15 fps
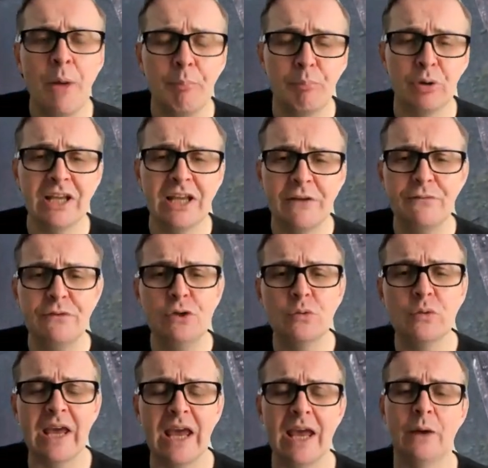But if you
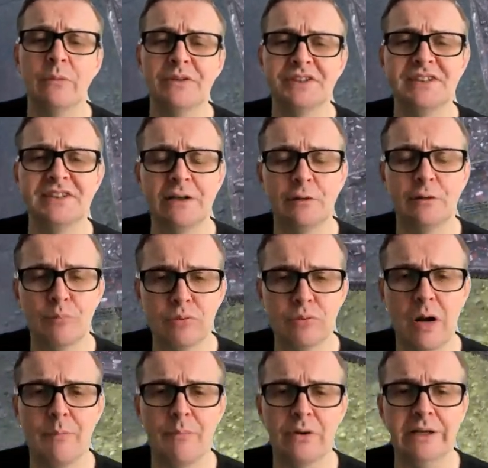count the setup
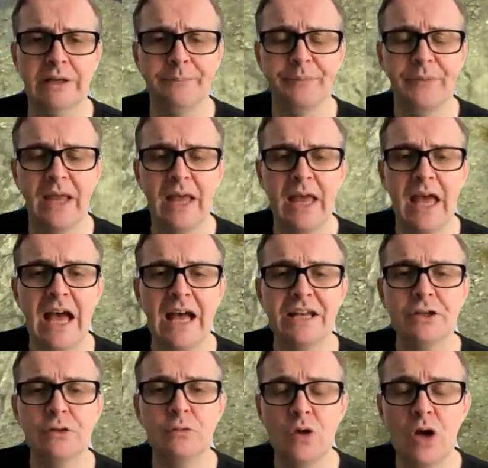properly, and
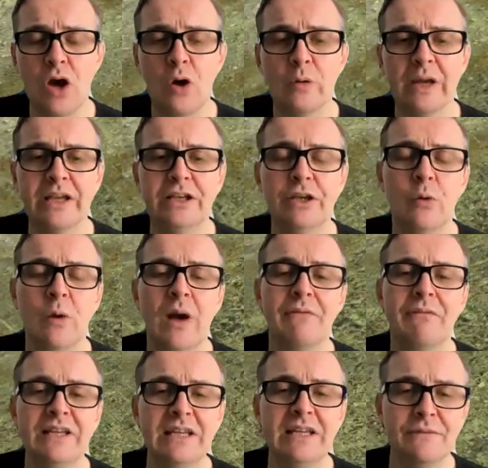you know that you have
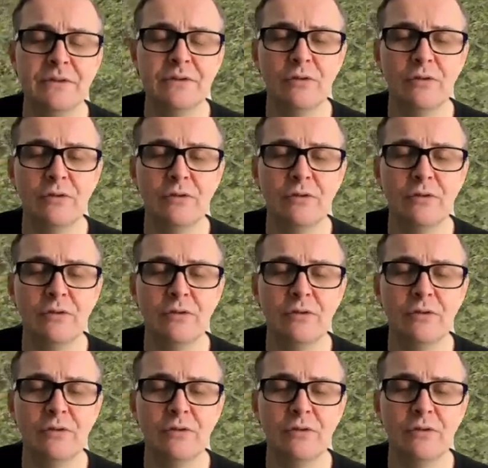an even